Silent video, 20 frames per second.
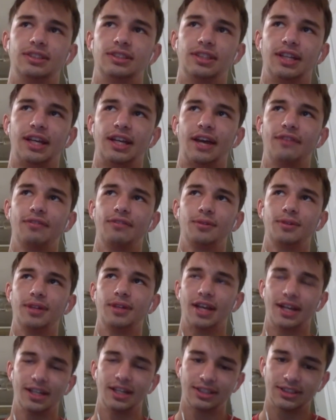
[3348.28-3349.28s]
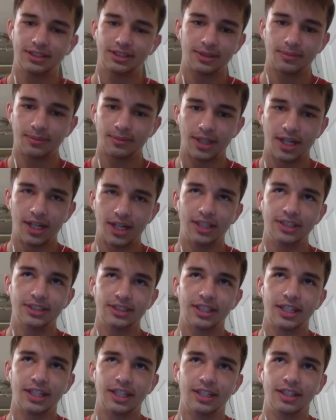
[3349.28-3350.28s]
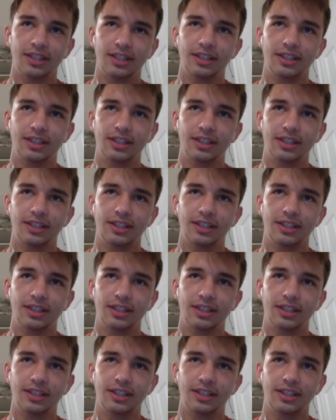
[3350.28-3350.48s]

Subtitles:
everyone has some cause that they